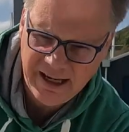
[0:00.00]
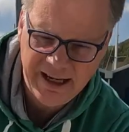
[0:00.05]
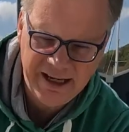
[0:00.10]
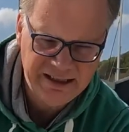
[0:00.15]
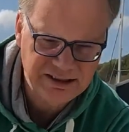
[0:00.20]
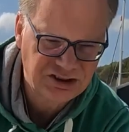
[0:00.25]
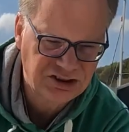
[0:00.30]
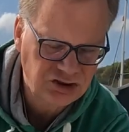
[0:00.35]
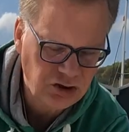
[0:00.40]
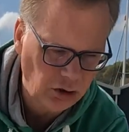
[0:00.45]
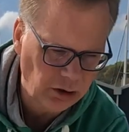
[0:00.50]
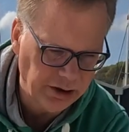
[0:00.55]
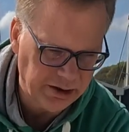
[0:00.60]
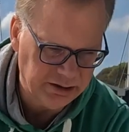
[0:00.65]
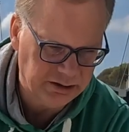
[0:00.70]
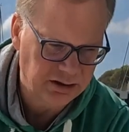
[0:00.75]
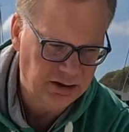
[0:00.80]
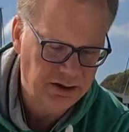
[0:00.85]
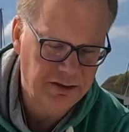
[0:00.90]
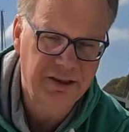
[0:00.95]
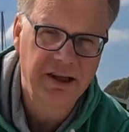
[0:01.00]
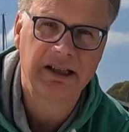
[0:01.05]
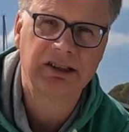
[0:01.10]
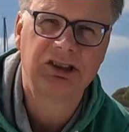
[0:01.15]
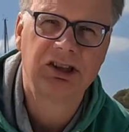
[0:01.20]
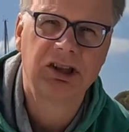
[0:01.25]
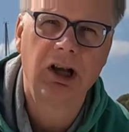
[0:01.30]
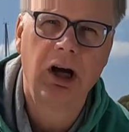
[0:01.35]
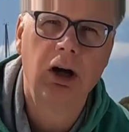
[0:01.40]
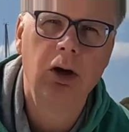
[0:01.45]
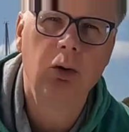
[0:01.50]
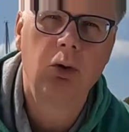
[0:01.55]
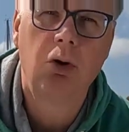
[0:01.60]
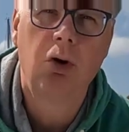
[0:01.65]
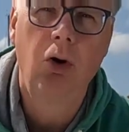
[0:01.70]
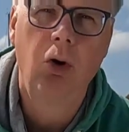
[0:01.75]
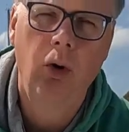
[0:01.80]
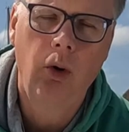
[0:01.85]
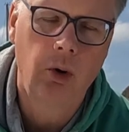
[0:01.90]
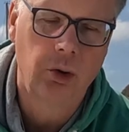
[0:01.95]
is solid. There's no
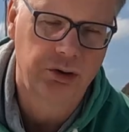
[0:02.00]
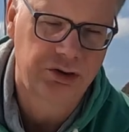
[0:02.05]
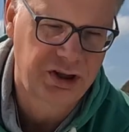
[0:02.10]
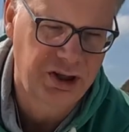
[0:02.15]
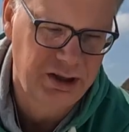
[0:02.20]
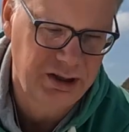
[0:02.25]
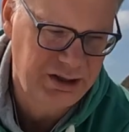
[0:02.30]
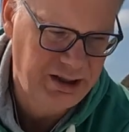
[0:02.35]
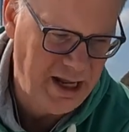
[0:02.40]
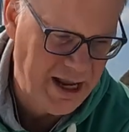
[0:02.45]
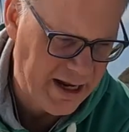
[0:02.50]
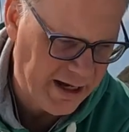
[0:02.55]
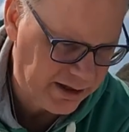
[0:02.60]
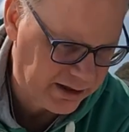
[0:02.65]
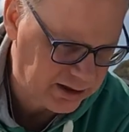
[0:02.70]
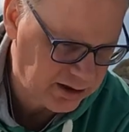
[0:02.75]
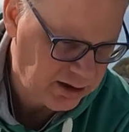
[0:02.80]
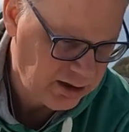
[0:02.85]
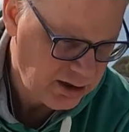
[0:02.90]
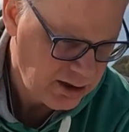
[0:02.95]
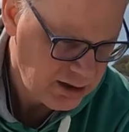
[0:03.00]
core to the deck,